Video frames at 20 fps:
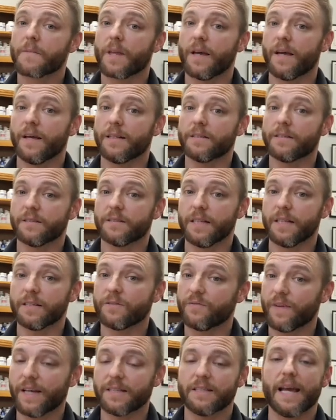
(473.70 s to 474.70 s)

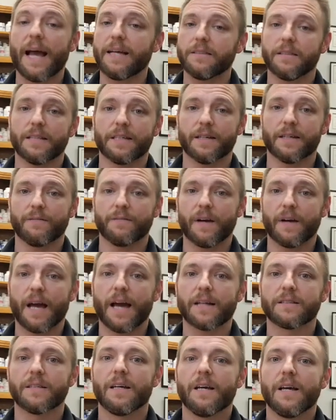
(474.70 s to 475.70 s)
It's fantastic, in
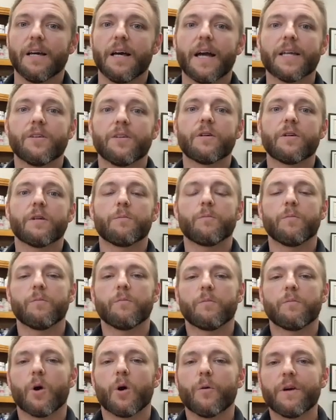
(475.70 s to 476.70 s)
fact, and you
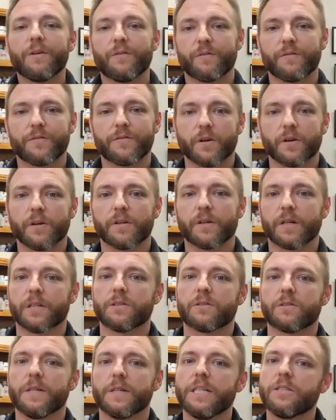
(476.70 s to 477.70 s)
can go even
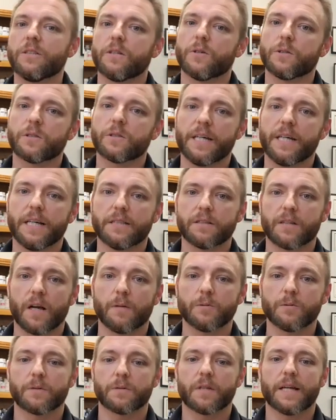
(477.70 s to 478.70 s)
further. So each of those kits
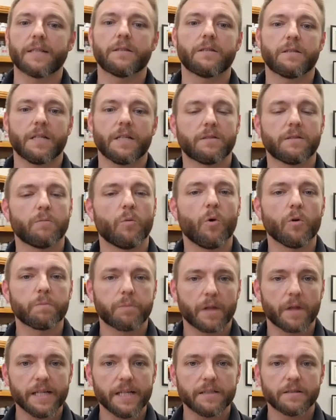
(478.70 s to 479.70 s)
comes with like 6
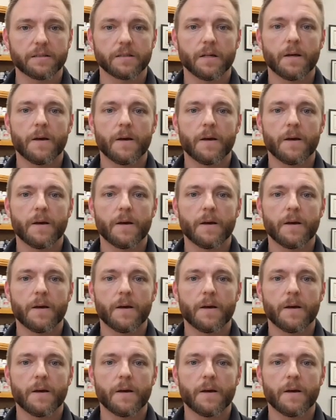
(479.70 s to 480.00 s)
mold plates.